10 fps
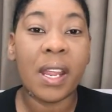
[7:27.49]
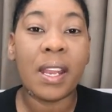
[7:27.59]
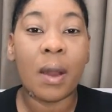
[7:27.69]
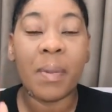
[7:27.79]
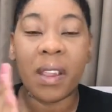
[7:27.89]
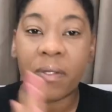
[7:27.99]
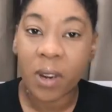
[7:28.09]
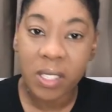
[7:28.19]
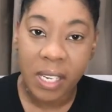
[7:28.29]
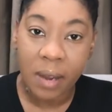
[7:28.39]
And I'll make
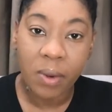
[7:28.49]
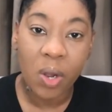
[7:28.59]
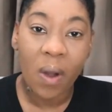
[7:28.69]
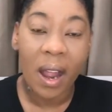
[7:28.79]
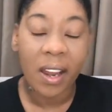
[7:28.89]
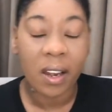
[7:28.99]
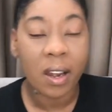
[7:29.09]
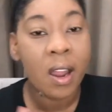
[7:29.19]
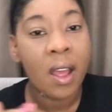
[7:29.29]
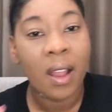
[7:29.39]
first name
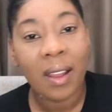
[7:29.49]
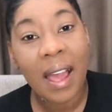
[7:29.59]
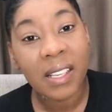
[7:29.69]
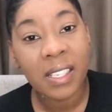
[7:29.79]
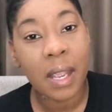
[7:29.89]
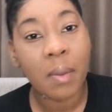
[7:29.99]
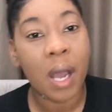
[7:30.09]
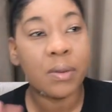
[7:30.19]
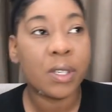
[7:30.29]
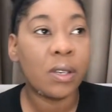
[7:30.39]
required, last name
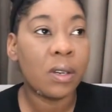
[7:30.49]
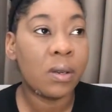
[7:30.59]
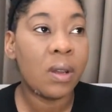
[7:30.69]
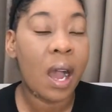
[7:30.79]
optional.